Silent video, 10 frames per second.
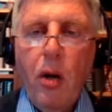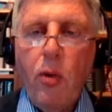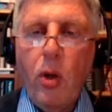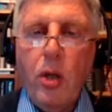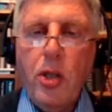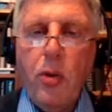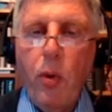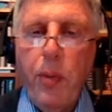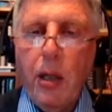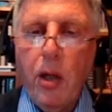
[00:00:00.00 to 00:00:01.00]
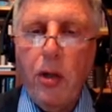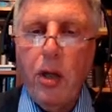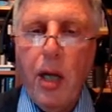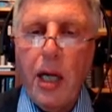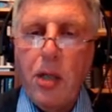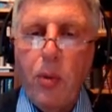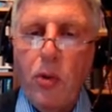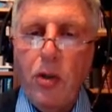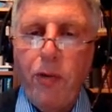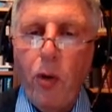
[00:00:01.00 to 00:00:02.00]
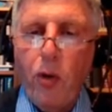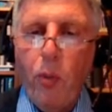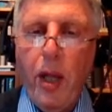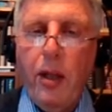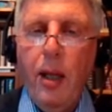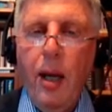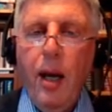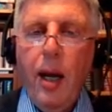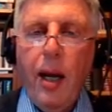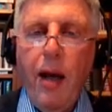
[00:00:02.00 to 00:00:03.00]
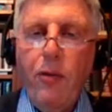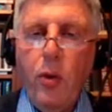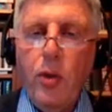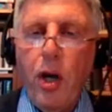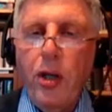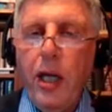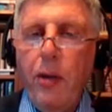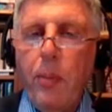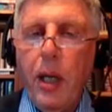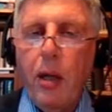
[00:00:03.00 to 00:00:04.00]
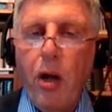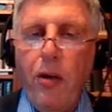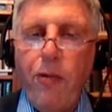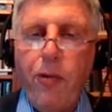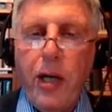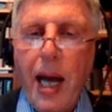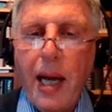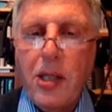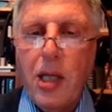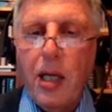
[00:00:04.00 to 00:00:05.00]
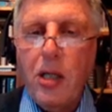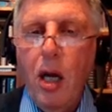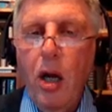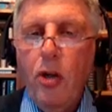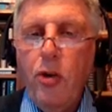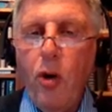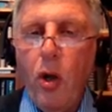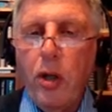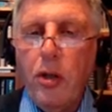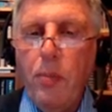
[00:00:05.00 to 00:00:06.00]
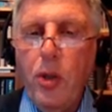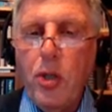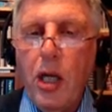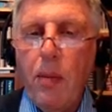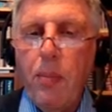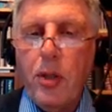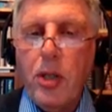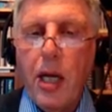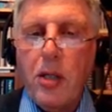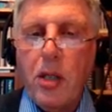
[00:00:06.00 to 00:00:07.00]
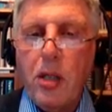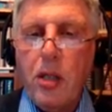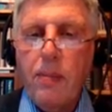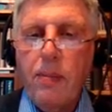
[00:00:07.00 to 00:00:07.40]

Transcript: Rawlinson will be in London, I suppose, forthwith, and I have no doubt he will be allowed free access to all that the museum possesses.